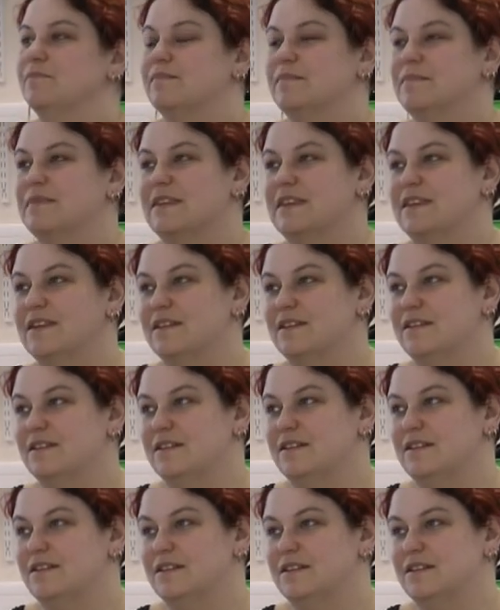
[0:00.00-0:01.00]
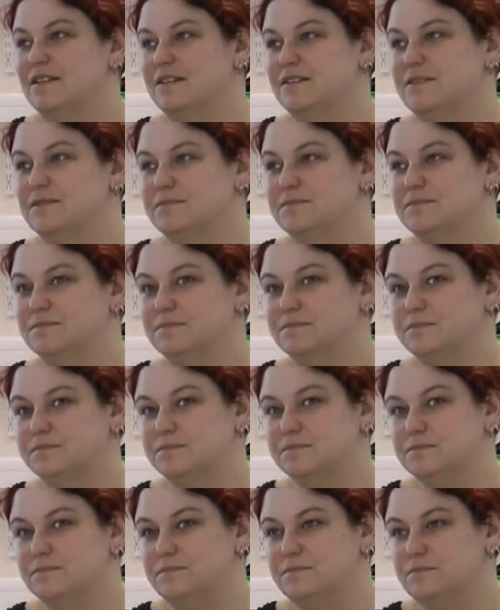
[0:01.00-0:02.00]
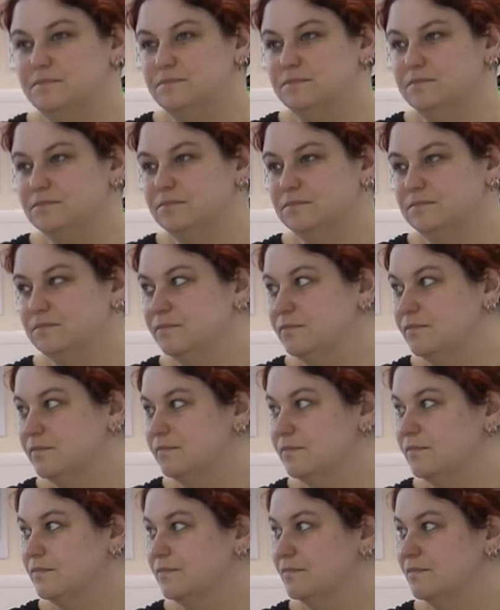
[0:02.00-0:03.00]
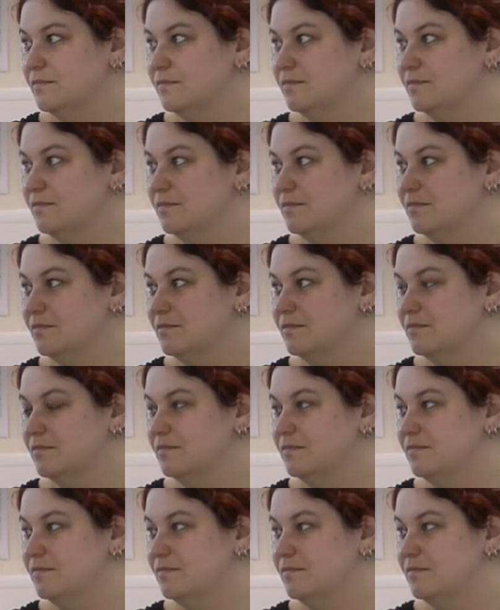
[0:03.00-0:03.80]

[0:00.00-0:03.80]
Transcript: [no speech]